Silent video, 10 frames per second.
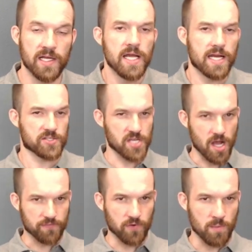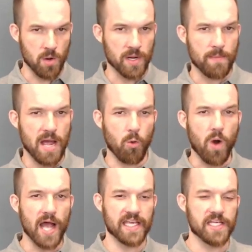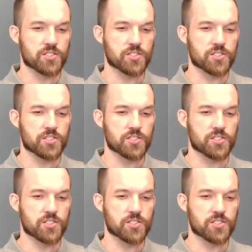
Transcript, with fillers: Now let's talk for a moment about why each